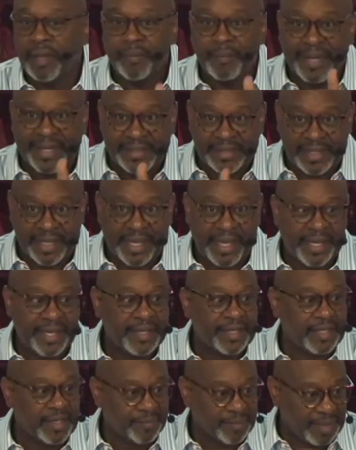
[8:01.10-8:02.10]
My
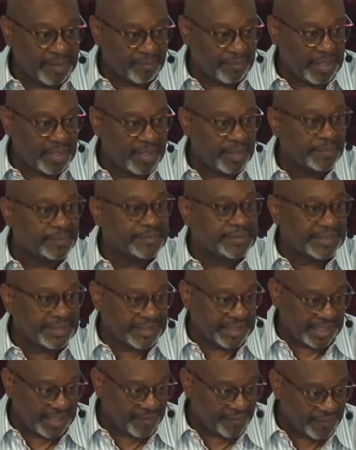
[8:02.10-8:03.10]
dad and my mom
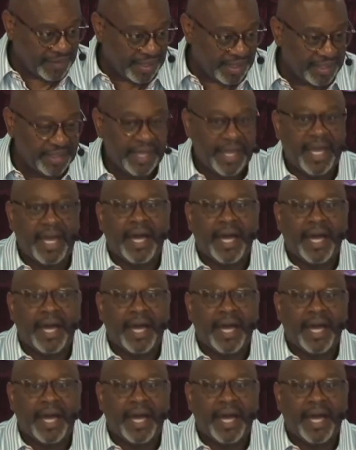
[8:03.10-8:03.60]
didn't have that.